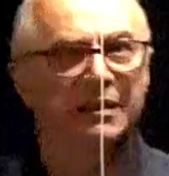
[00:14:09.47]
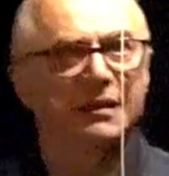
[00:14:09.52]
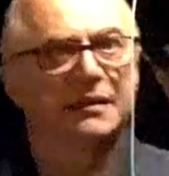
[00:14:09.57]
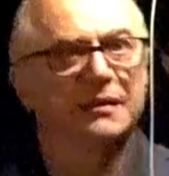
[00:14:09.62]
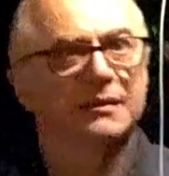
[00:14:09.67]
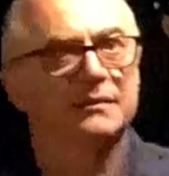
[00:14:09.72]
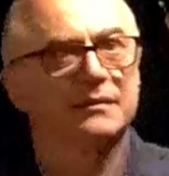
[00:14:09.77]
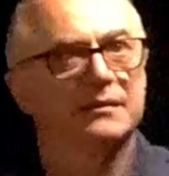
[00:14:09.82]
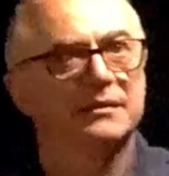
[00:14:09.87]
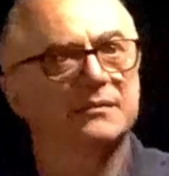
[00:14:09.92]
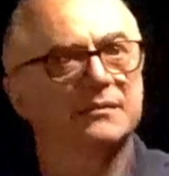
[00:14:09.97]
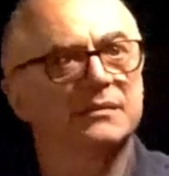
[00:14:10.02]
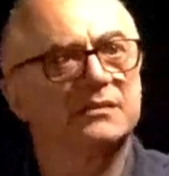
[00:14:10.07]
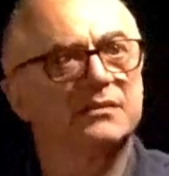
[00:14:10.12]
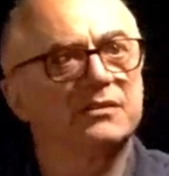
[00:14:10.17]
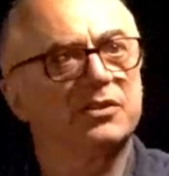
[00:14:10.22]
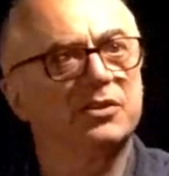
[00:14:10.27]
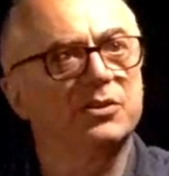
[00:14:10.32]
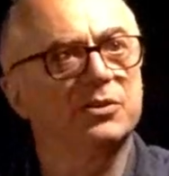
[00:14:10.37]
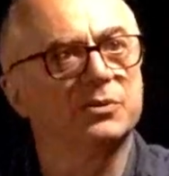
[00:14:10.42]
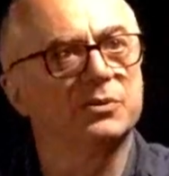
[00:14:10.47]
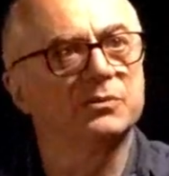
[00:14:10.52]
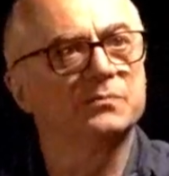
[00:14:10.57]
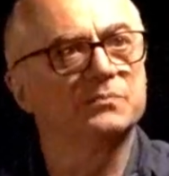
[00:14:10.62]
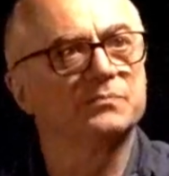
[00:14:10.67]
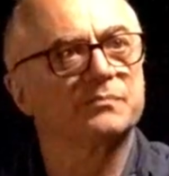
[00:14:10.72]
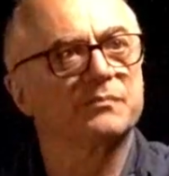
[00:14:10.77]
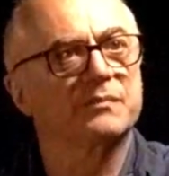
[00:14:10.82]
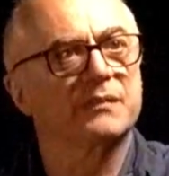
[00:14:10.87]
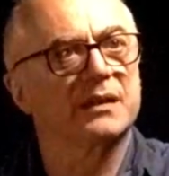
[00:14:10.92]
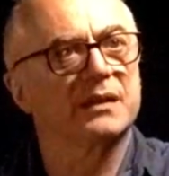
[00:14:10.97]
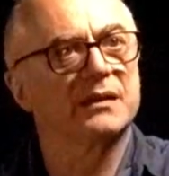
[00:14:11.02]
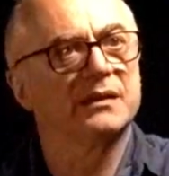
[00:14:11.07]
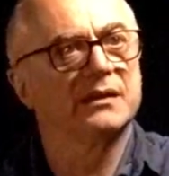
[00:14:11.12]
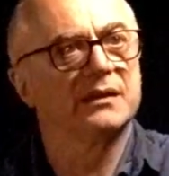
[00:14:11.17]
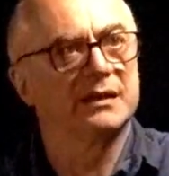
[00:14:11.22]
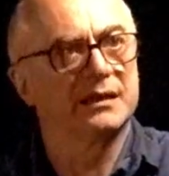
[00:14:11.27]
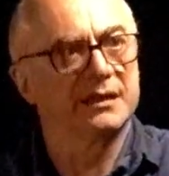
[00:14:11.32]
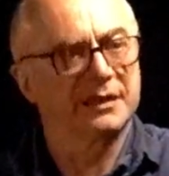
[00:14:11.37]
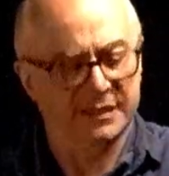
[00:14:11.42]
this is Q,
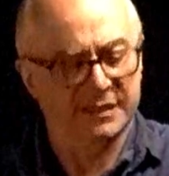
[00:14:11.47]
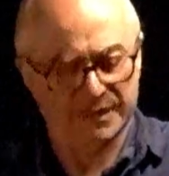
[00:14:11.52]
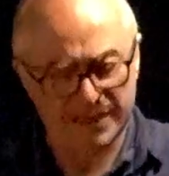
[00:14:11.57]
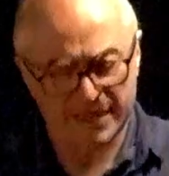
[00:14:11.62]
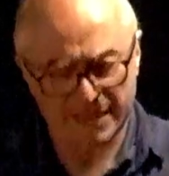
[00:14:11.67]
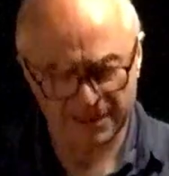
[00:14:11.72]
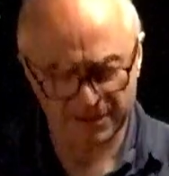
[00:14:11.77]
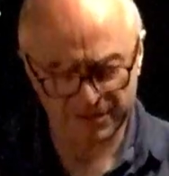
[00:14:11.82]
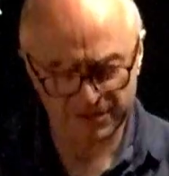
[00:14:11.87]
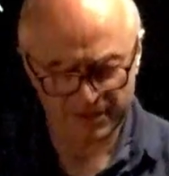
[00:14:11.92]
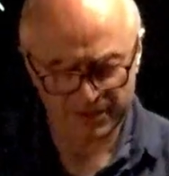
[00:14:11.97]
now